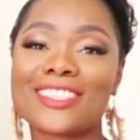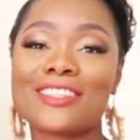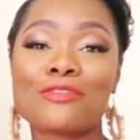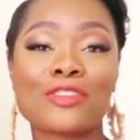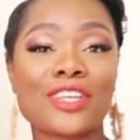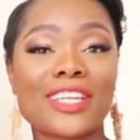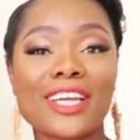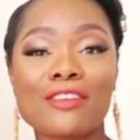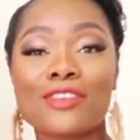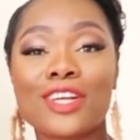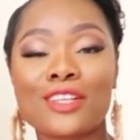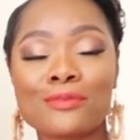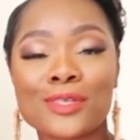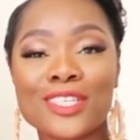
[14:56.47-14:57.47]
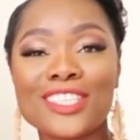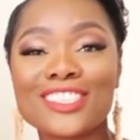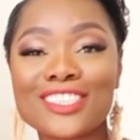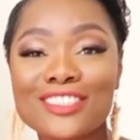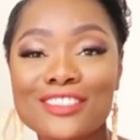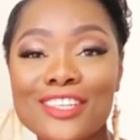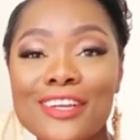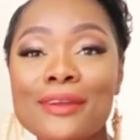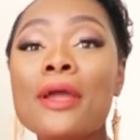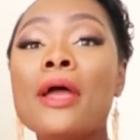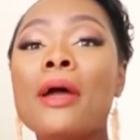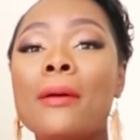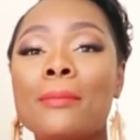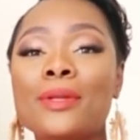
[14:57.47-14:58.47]
If you're not following me on Instagram,
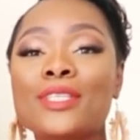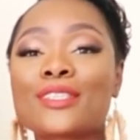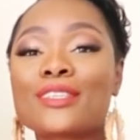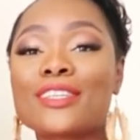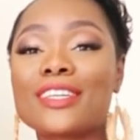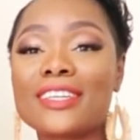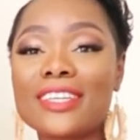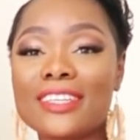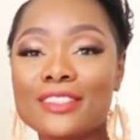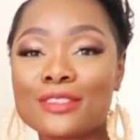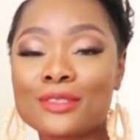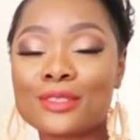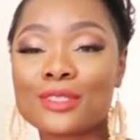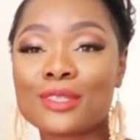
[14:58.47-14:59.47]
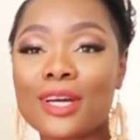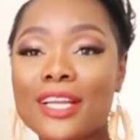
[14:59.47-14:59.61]
please go ahead and do so.